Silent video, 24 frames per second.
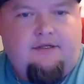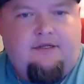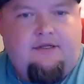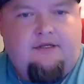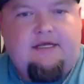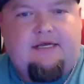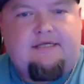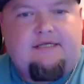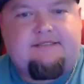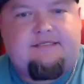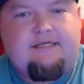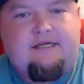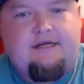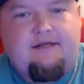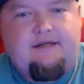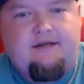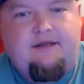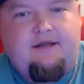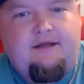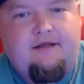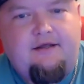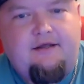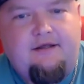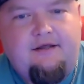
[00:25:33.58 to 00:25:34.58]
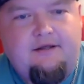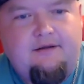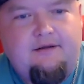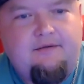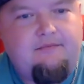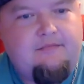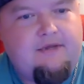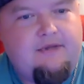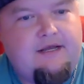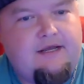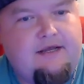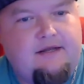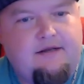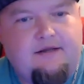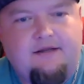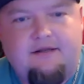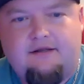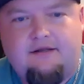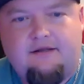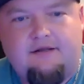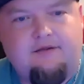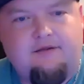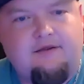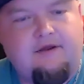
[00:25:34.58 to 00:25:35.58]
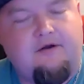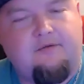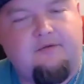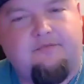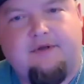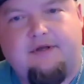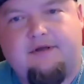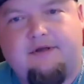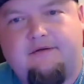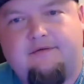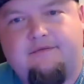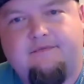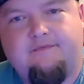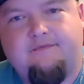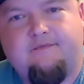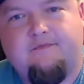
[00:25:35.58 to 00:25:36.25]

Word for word: Yes, and man, therapy.